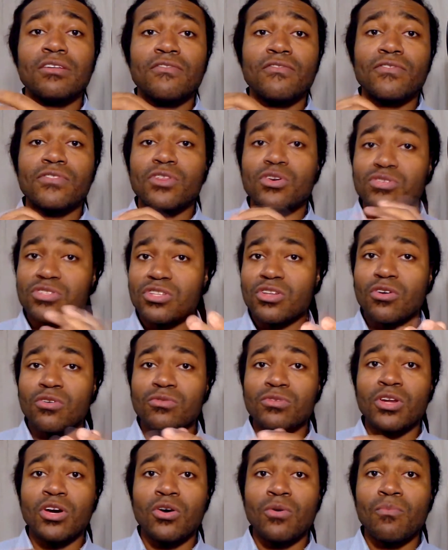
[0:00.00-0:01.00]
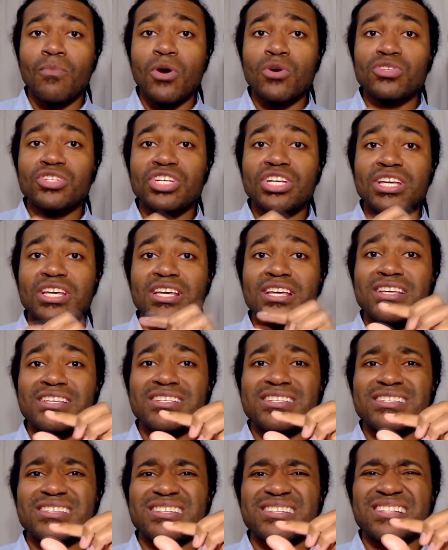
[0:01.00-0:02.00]
Those don't know, mochi
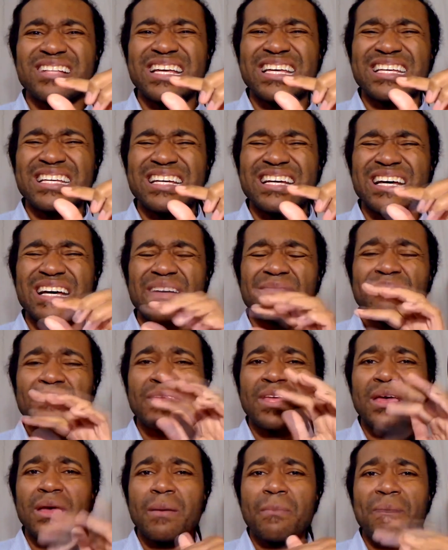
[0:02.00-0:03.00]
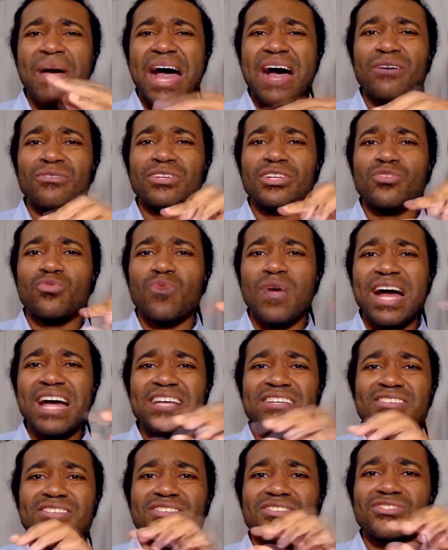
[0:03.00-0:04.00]
is like uh, pounded
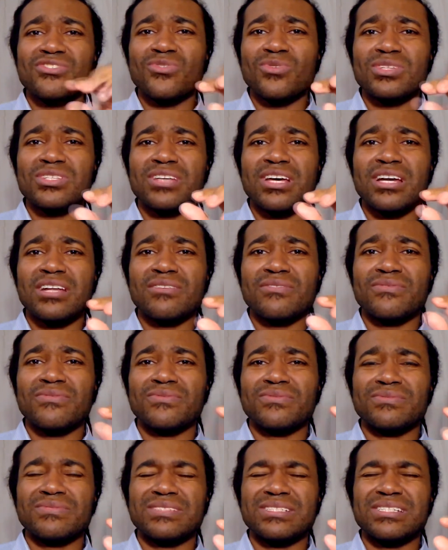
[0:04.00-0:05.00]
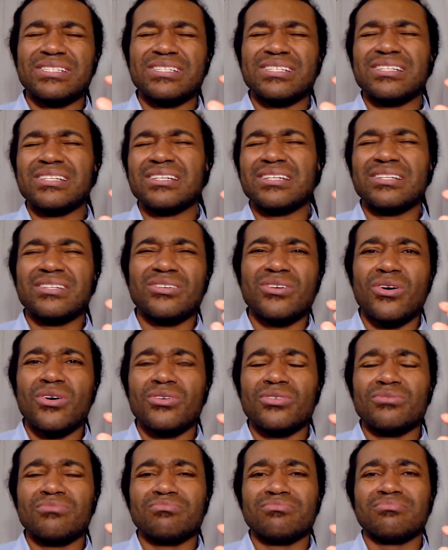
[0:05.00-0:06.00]
rice, so it's kind of uh,
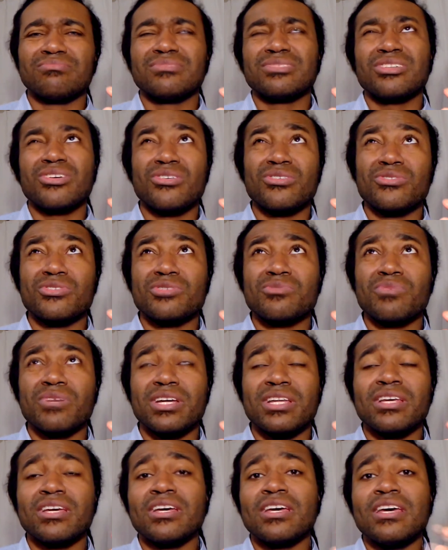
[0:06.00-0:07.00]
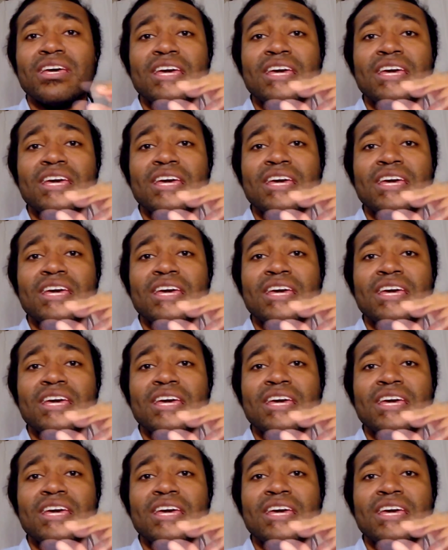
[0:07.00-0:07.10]
hard hard to explain.